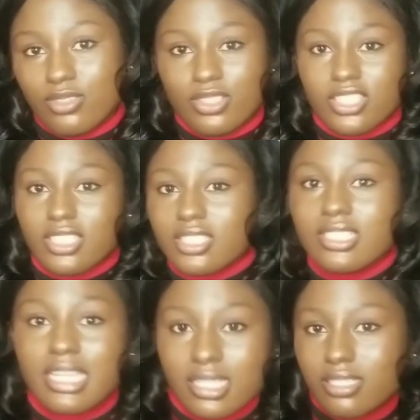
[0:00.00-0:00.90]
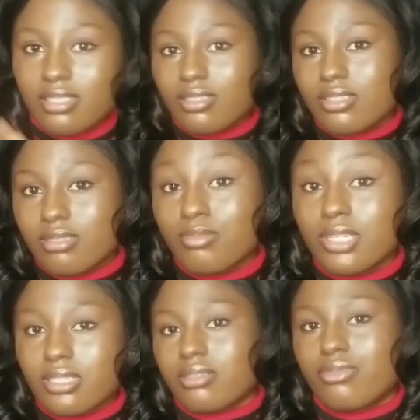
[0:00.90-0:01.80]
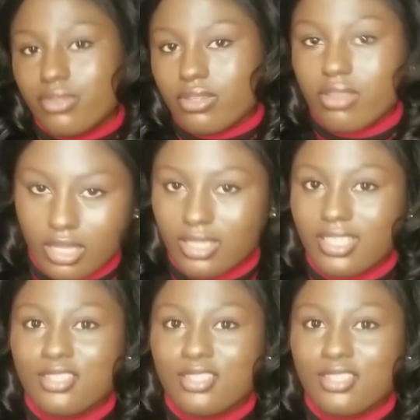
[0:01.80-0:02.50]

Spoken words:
You're just starting into this emergency fund thing.